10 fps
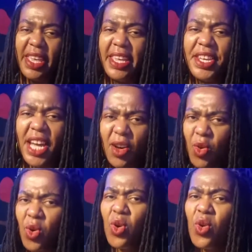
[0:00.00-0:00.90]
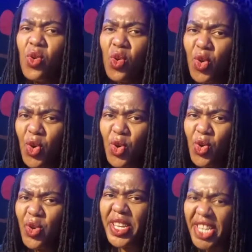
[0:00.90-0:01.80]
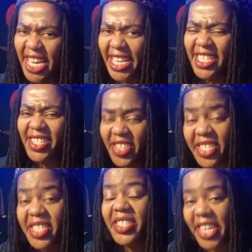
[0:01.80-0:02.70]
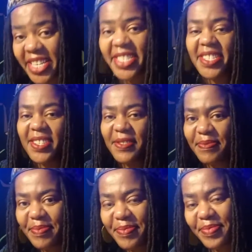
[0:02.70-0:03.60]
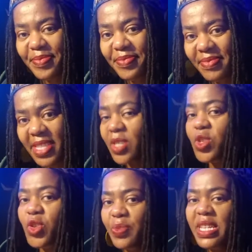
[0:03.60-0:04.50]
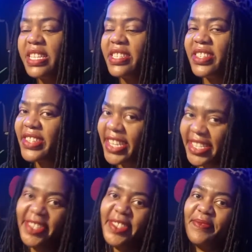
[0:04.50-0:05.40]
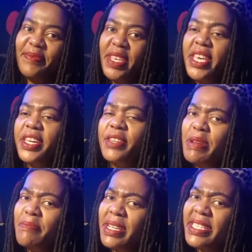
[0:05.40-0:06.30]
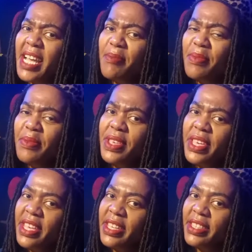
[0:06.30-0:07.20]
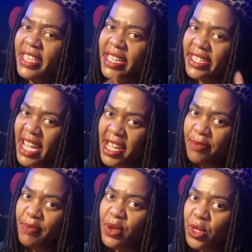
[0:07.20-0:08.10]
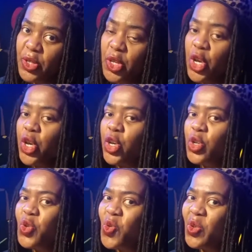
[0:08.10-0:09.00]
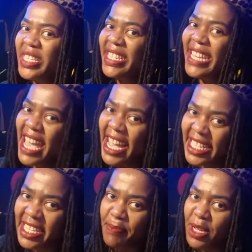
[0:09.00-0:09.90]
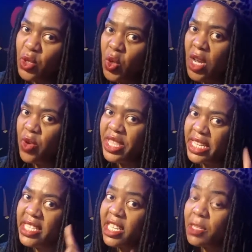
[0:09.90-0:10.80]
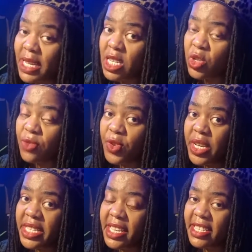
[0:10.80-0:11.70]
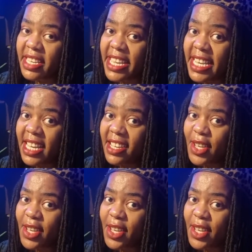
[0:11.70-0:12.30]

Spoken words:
now, who creates these tests, this humiliation test? Remember, some they are done because you didn't act a particular way that is expected of you as a healer,